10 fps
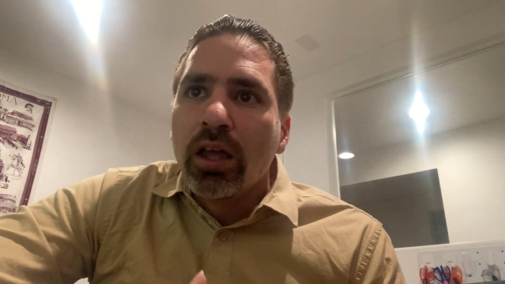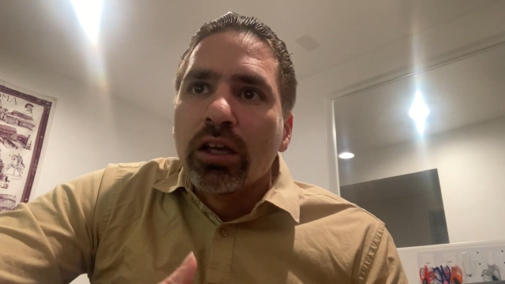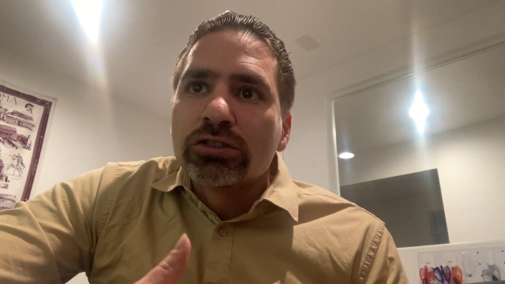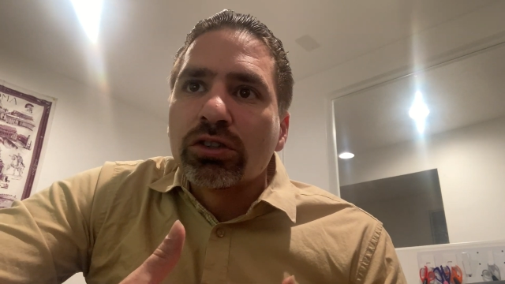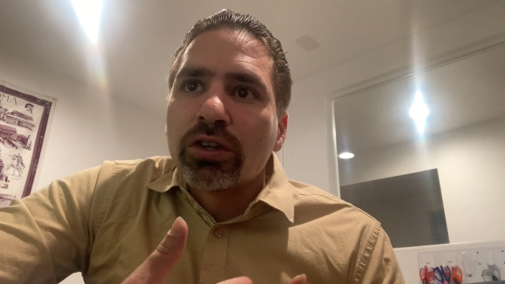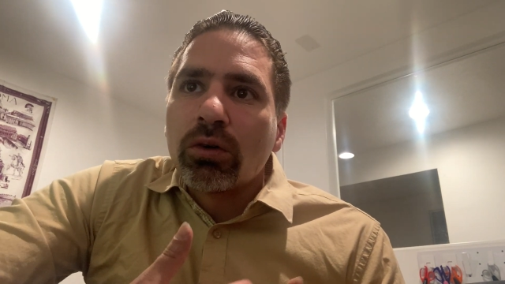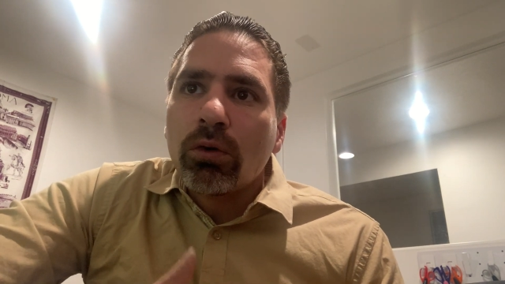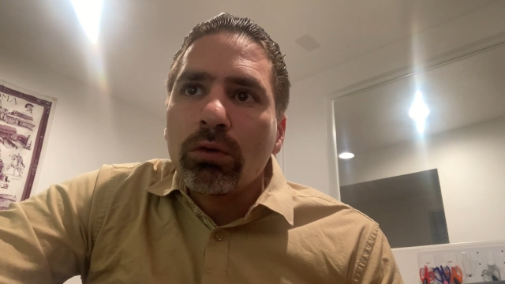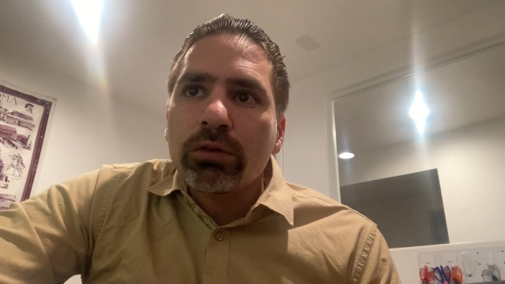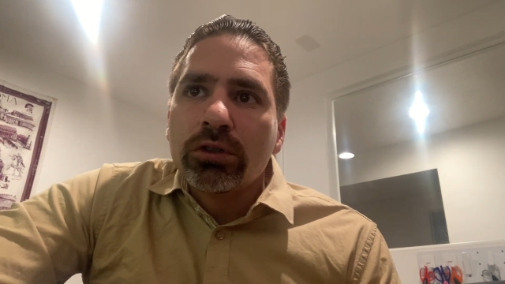So the
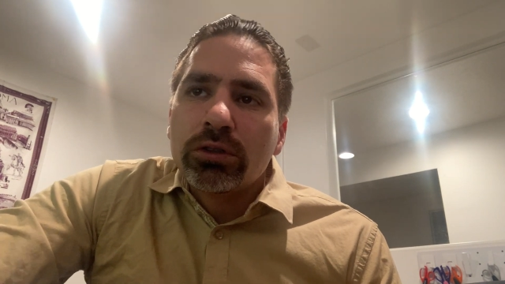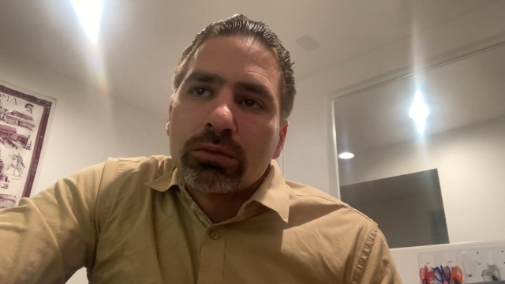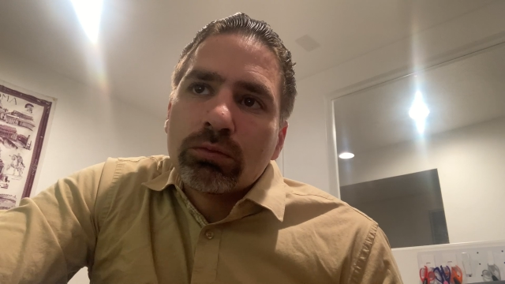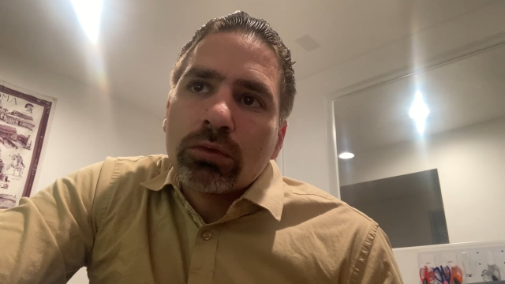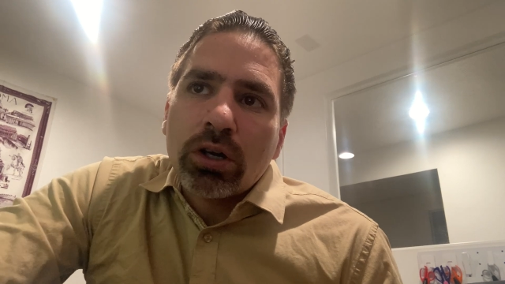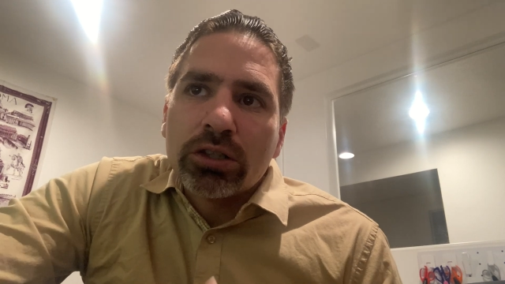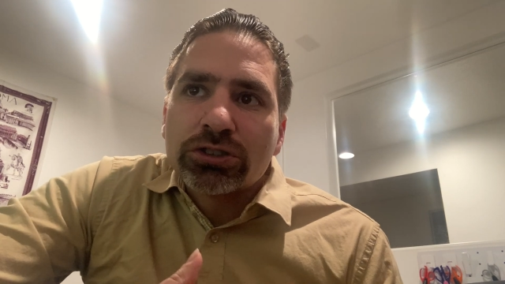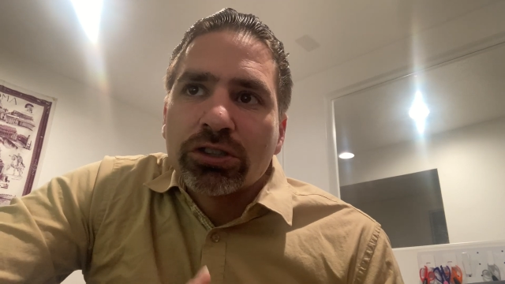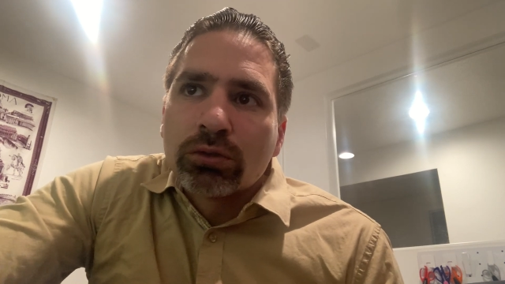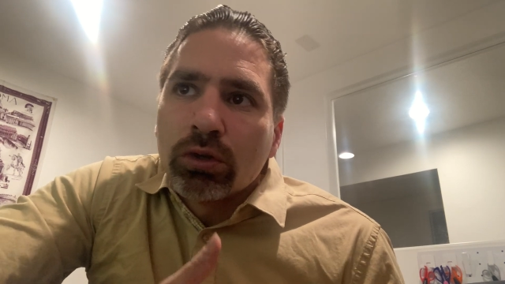
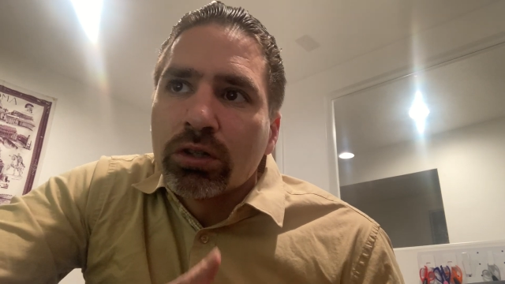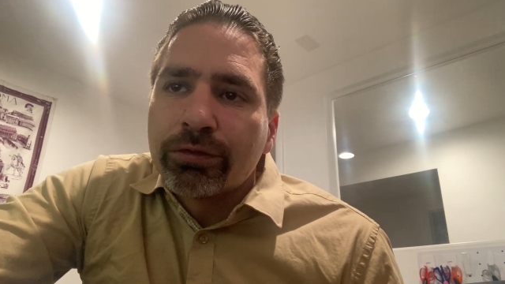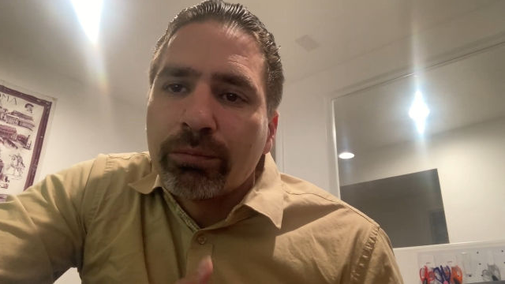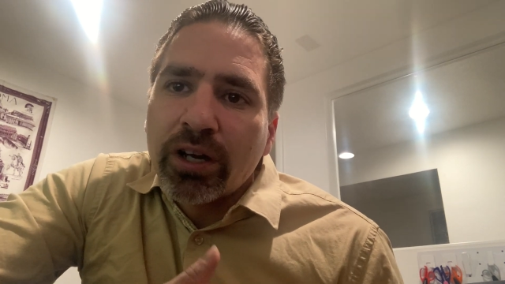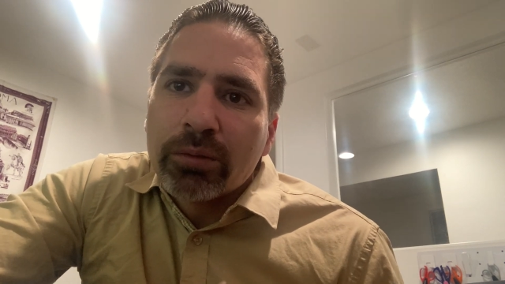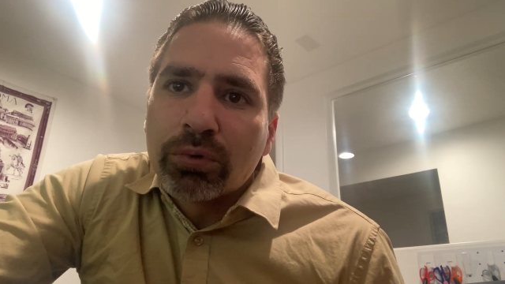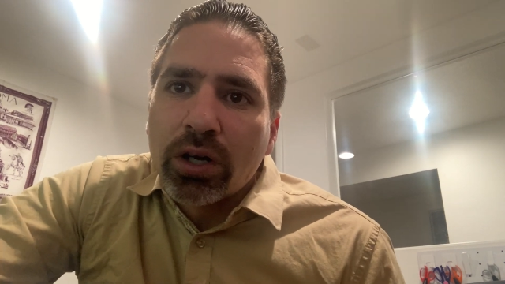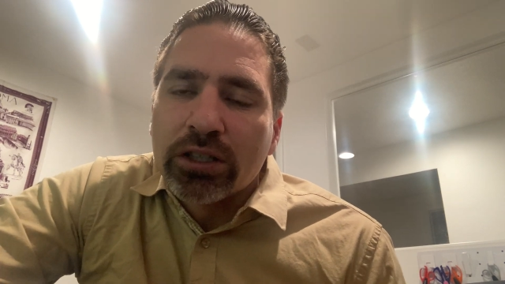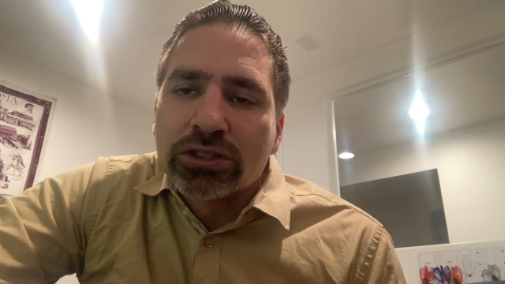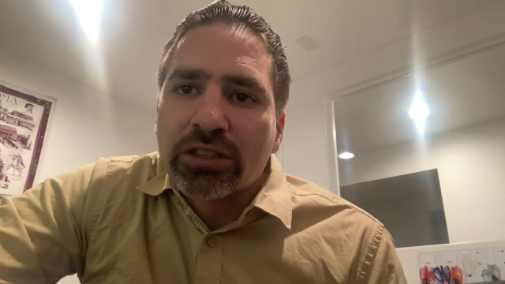overarching goal of my
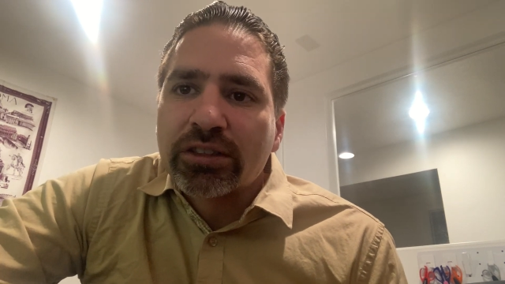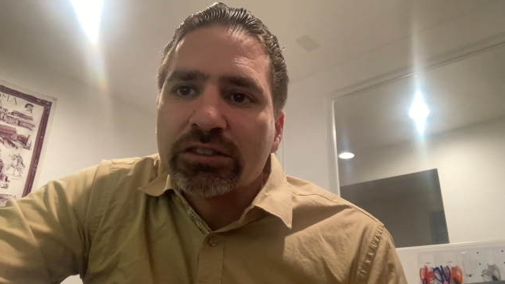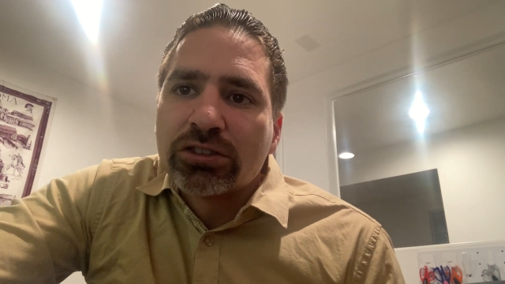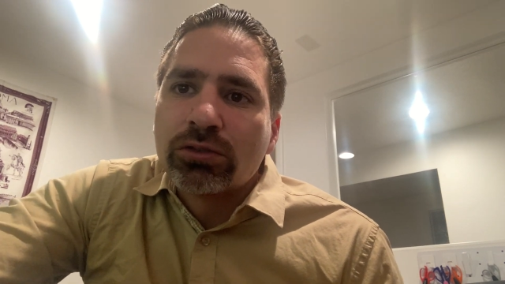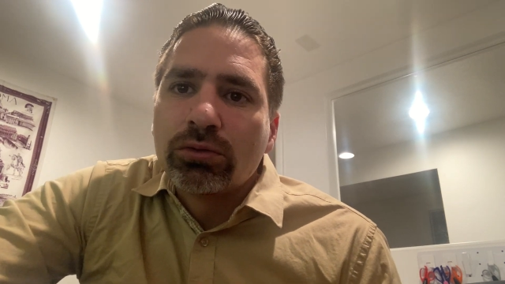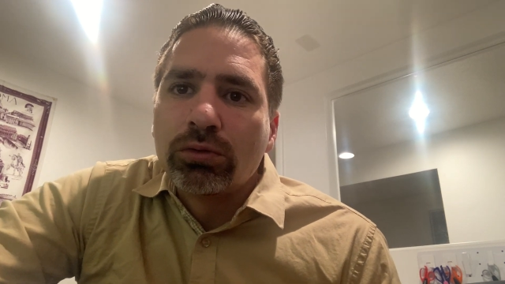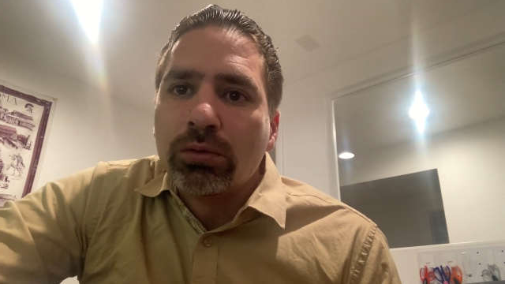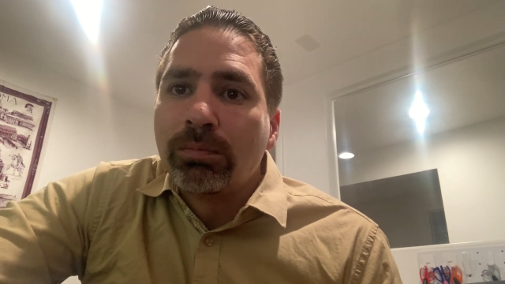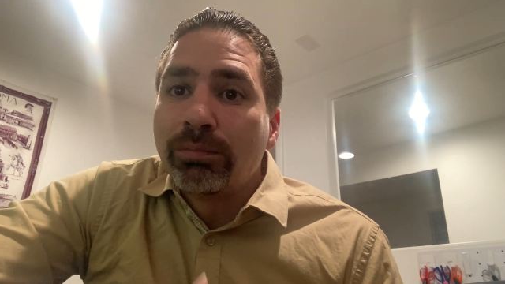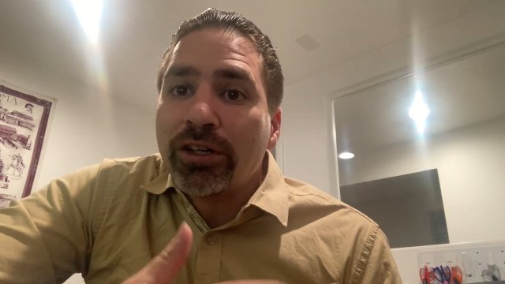project is
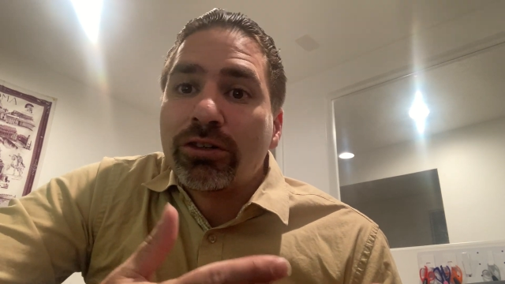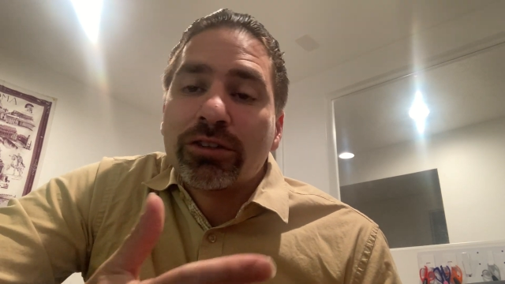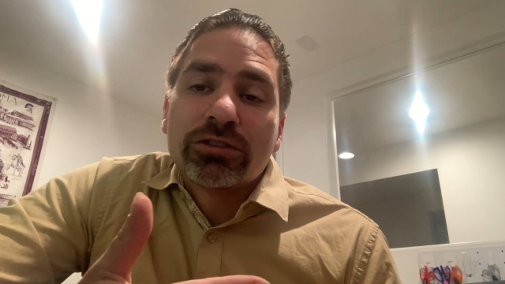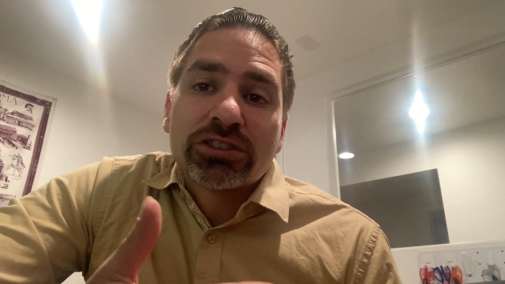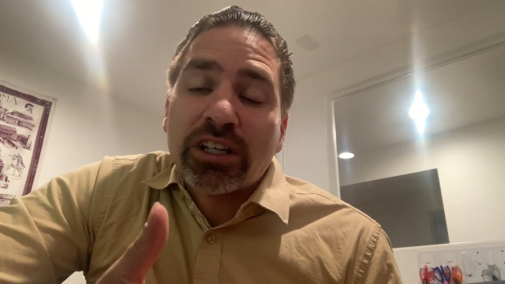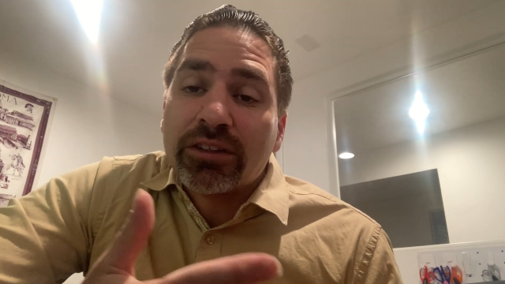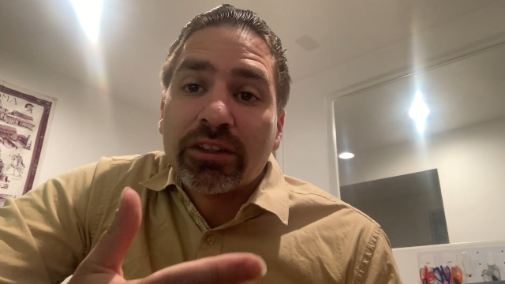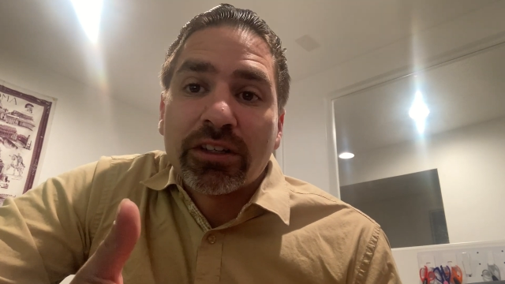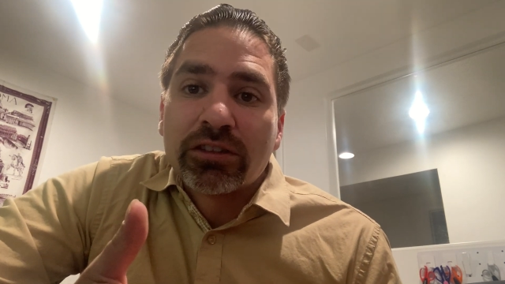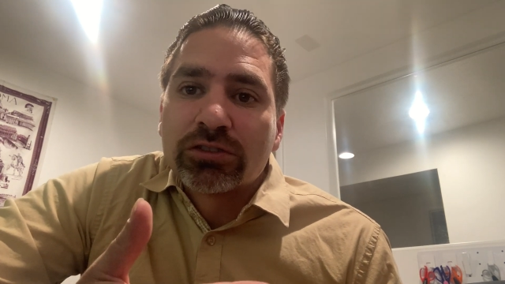to better understand
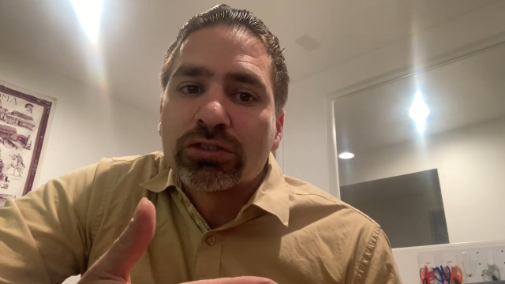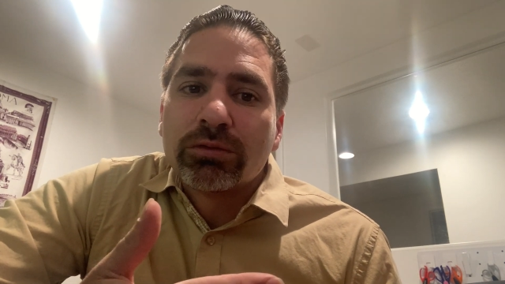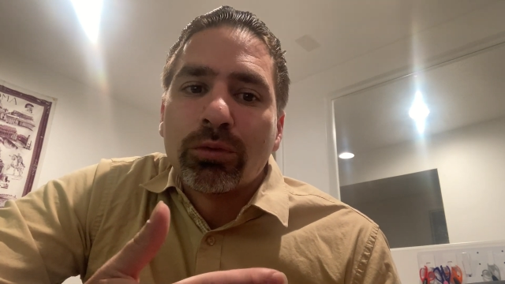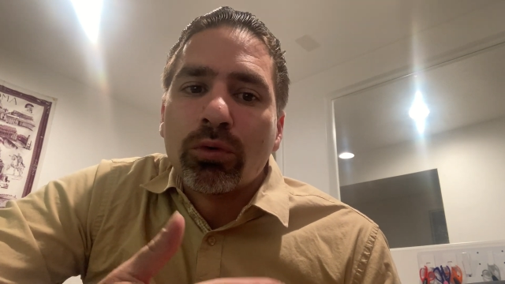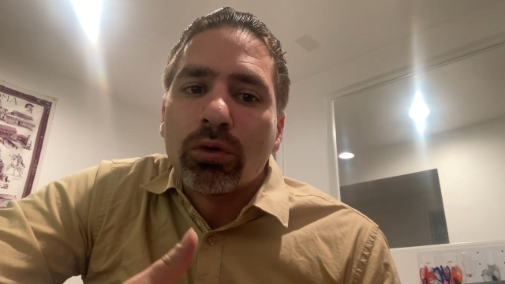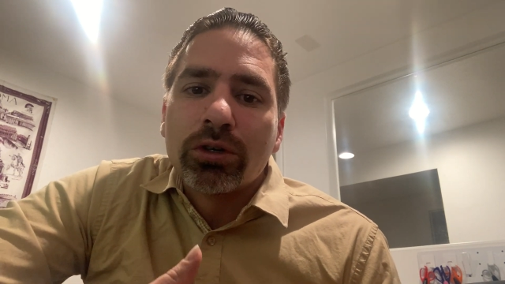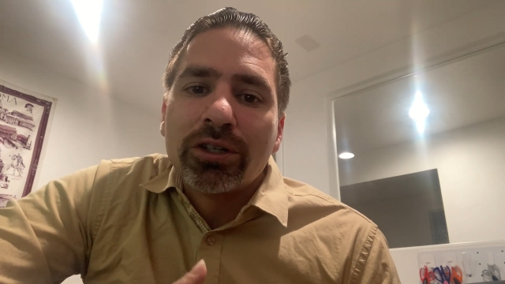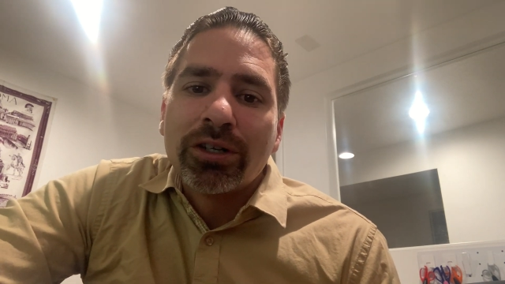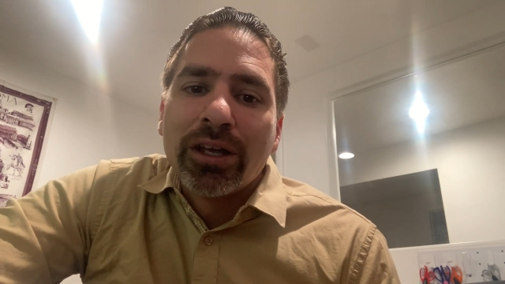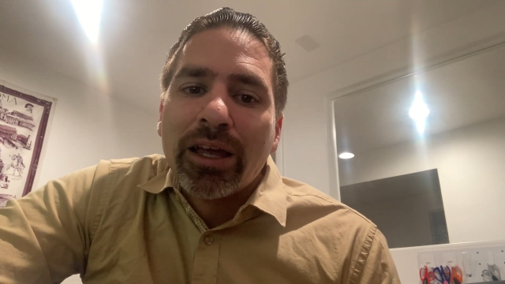the English Civil War,